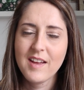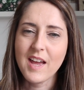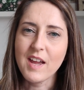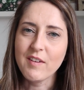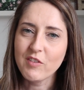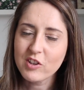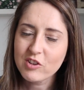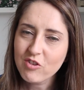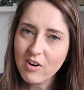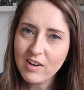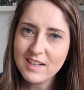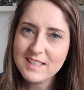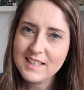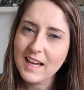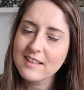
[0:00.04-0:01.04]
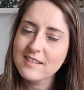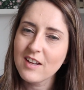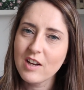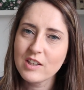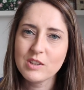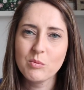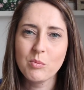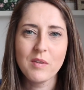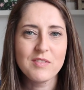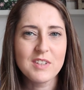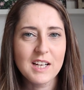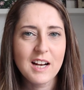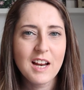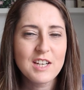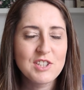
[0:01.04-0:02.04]
If you're struggling to get started with
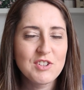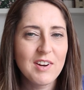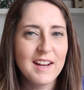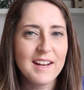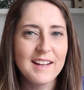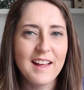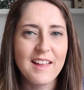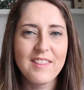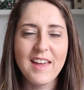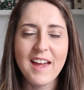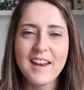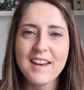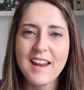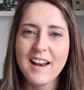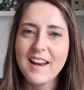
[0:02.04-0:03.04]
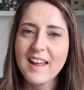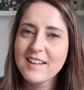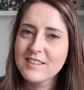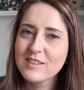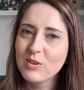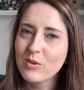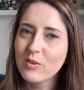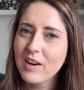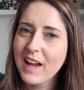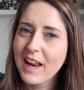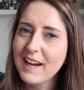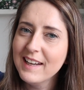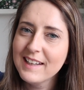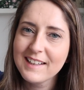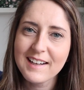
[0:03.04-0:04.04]
decluttering, then let's talk
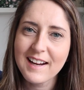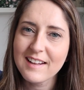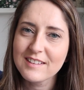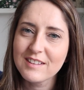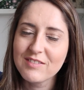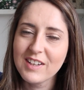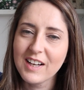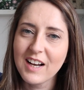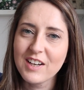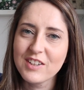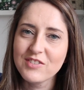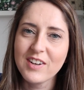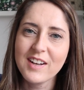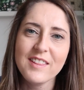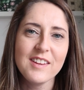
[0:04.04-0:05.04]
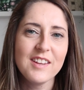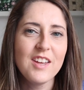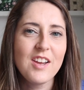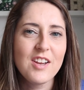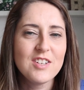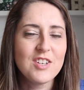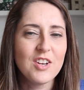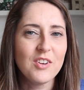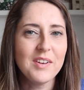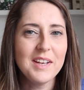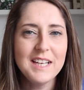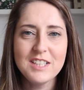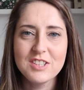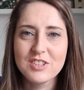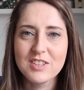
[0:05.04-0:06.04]
little acts of decluttering that you can do
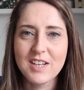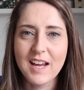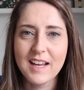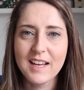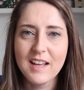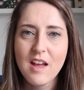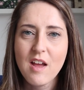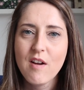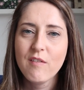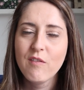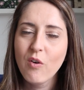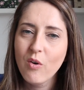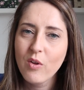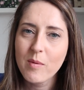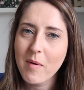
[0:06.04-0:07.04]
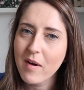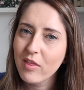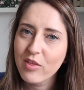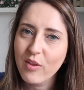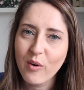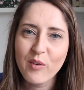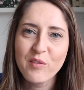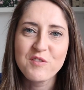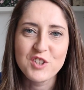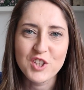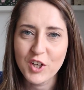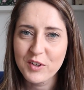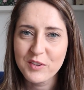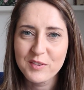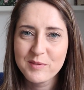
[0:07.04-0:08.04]
each day for the month of
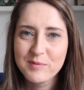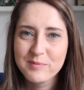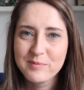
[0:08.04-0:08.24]
June.